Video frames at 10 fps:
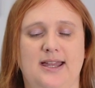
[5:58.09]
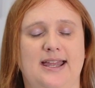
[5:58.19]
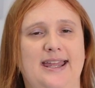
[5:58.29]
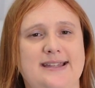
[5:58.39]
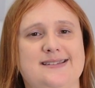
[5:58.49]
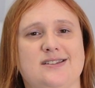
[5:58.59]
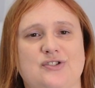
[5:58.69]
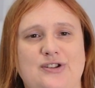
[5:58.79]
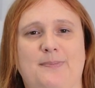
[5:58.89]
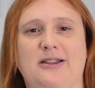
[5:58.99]
It's
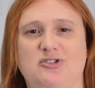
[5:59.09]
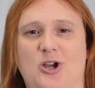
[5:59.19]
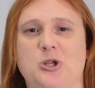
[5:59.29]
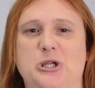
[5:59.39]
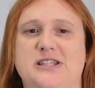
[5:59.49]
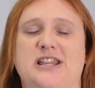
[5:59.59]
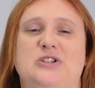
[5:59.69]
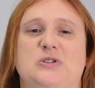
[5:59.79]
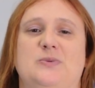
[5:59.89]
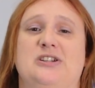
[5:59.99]
shipping charging
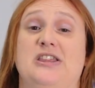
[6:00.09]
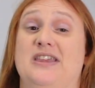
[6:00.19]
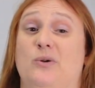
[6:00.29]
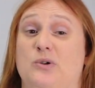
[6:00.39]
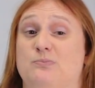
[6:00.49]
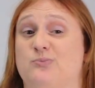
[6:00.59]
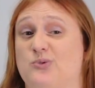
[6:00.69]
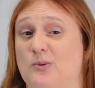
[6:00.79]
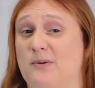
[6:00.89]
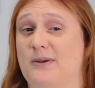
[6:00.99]
stations which I think would
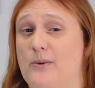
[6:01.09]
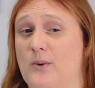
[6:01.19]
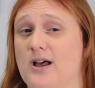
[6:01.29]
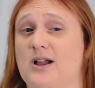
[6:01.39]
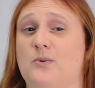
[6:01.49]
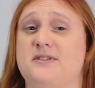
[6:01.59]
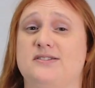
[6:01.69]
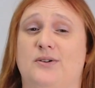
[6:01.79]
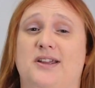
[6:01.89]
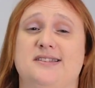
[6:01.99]
probably work with
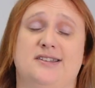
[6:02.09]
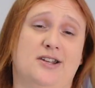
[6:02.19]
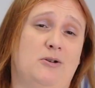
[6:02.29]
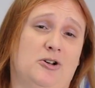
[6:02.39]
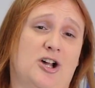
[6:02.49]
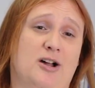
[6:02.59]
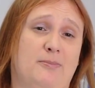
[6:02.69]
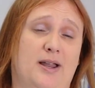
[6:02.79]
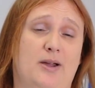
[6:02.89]
sockets that no longer comply